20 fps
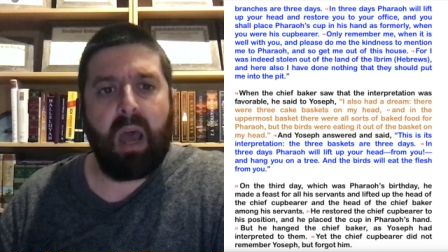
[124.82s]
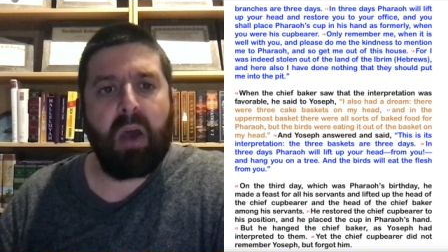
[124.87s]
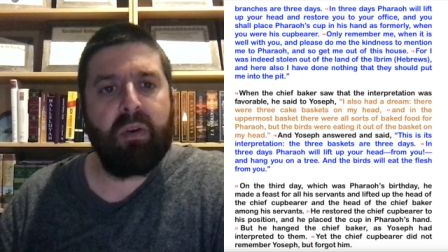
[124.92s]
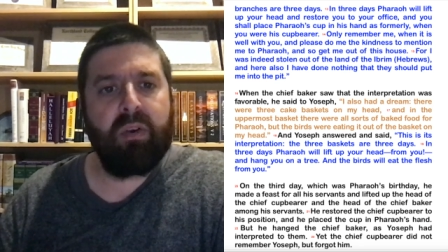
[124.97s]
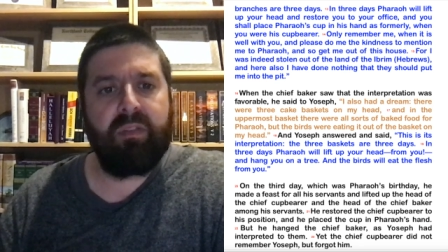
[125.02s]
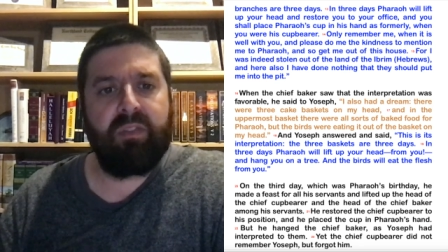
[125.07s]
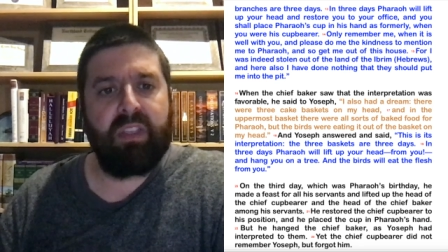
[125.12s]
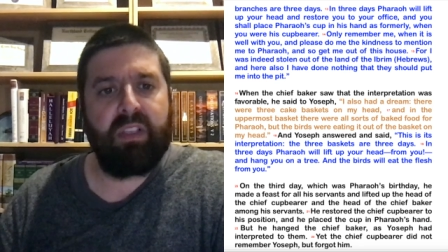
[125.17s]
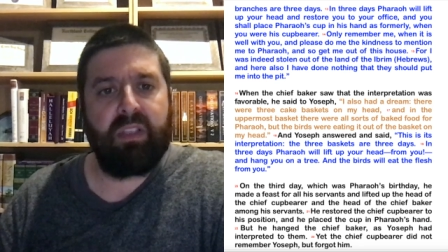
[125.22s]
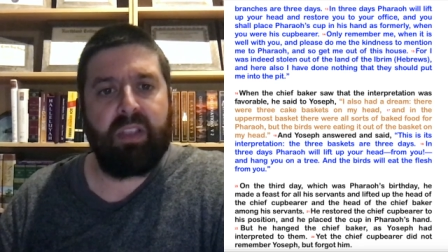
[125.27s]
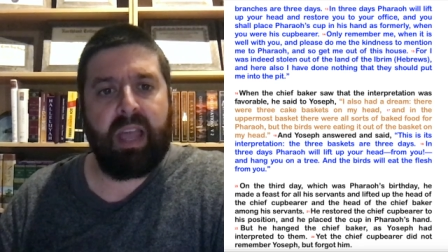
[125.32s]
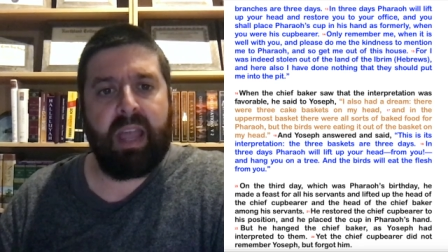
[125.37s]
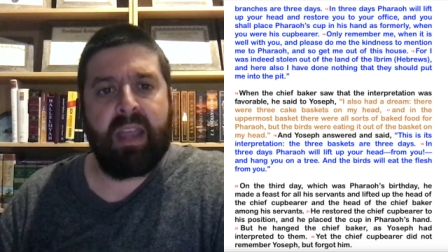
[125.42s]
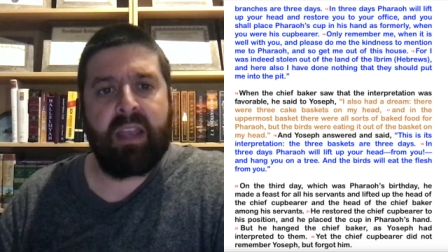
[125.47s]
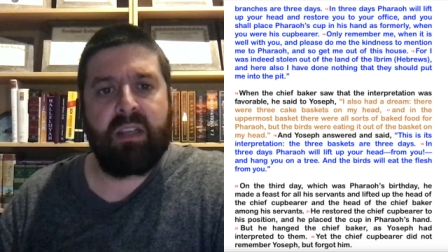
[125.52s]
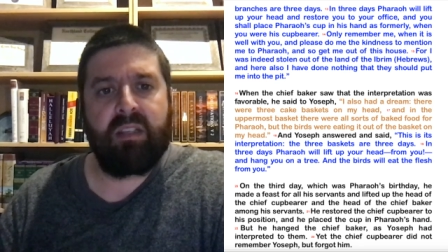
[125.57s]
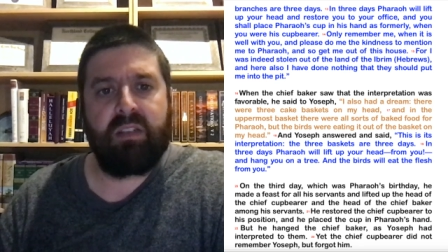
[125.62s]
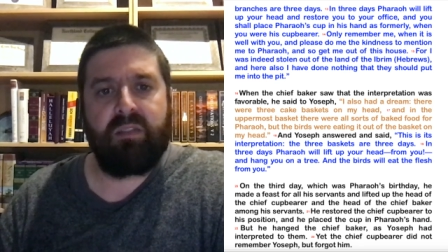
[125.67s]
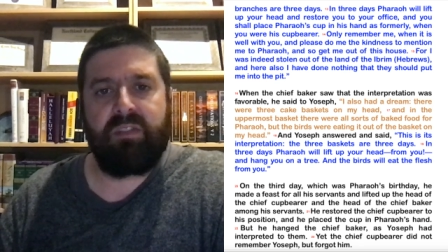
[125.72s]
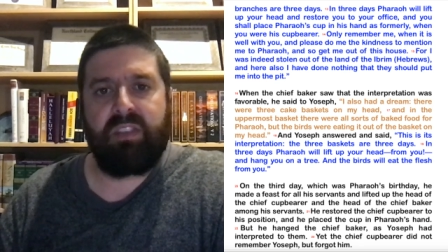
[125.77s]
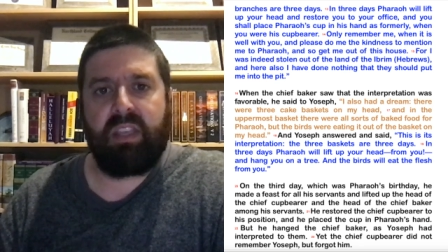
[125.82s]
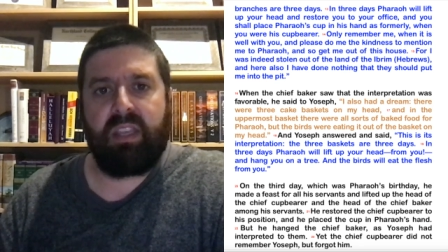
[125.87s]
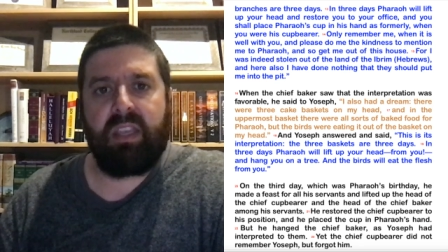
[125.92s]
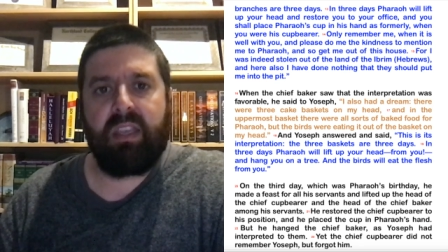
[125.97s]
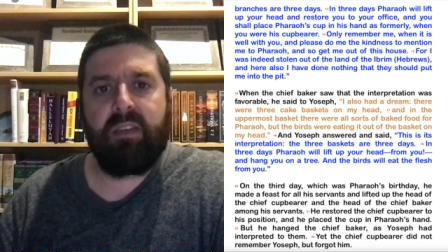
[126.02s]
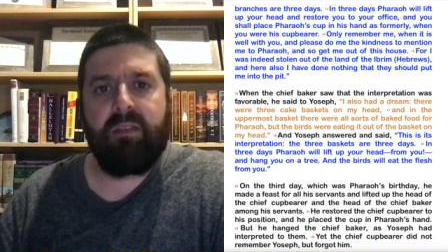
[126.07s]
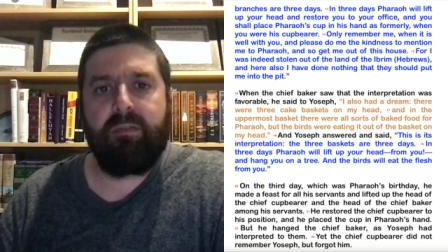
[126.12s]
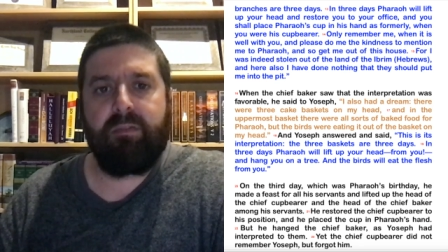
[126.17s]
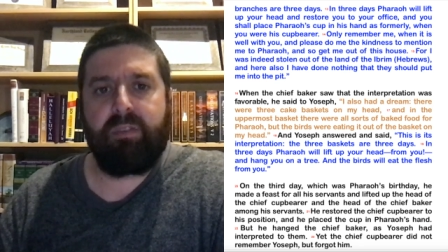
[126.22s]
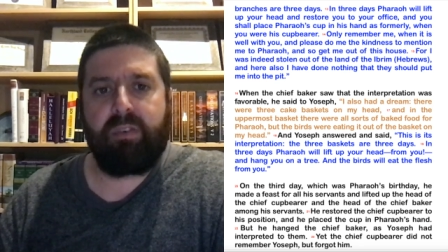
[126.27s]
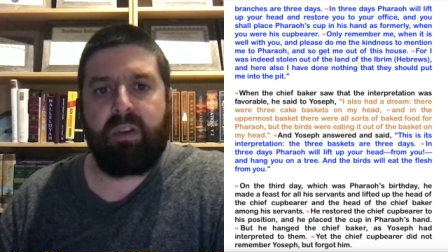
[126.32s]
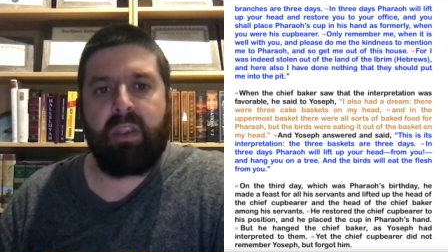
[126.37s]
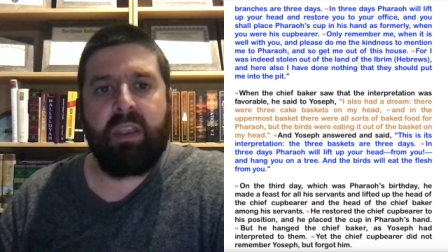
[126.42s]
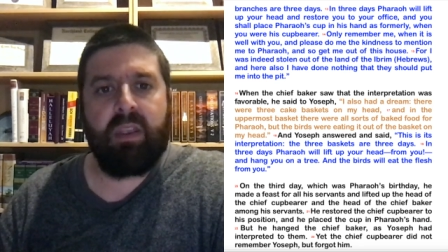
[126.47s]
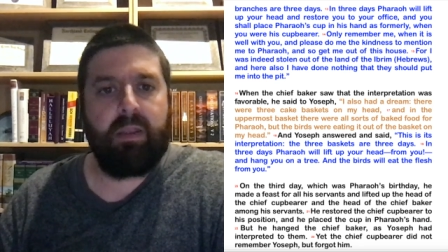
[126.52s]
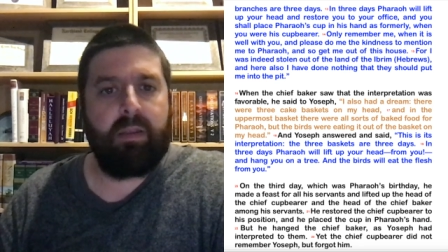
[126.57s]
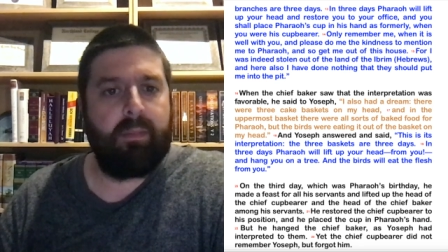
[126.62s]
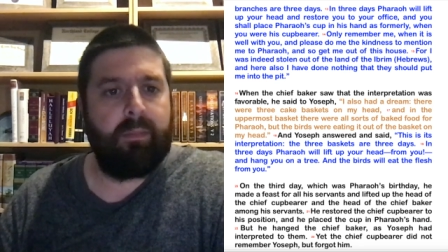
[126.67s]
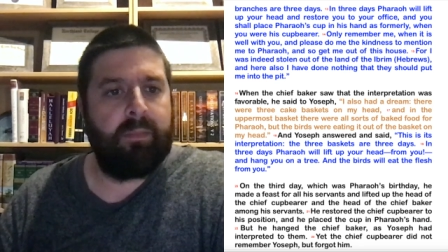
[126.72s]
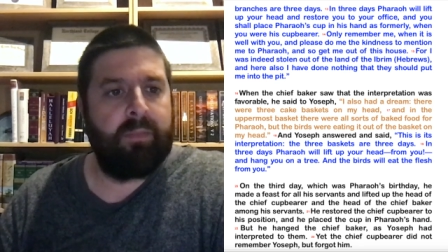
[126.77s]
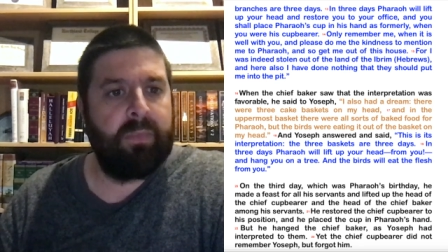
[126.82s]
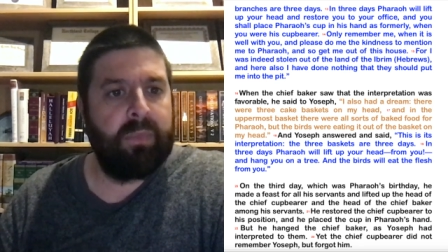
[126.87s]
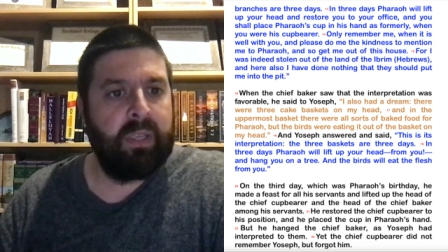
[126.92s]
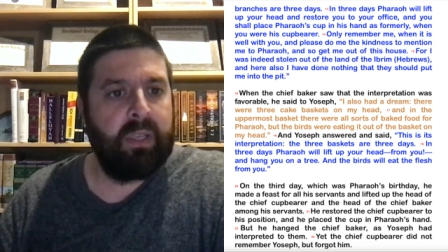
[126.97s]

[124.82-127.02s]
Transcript: out of the land of the Ivrim.